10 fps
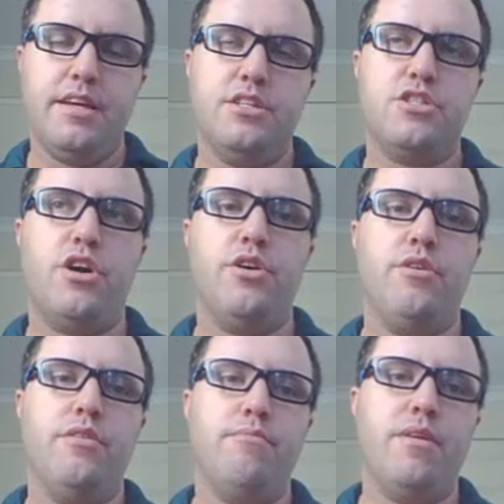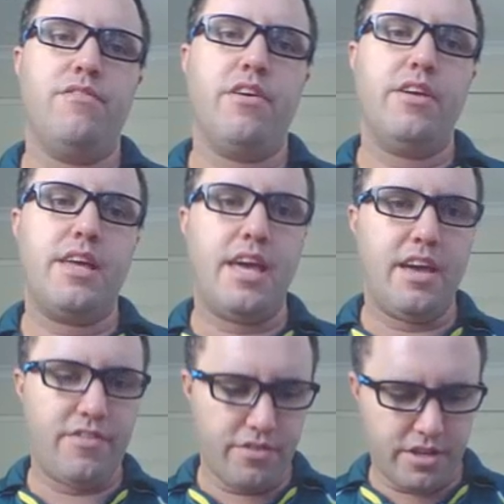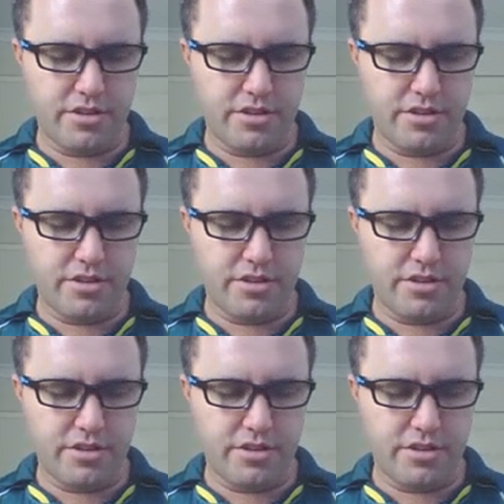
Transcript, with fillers: So be very careful that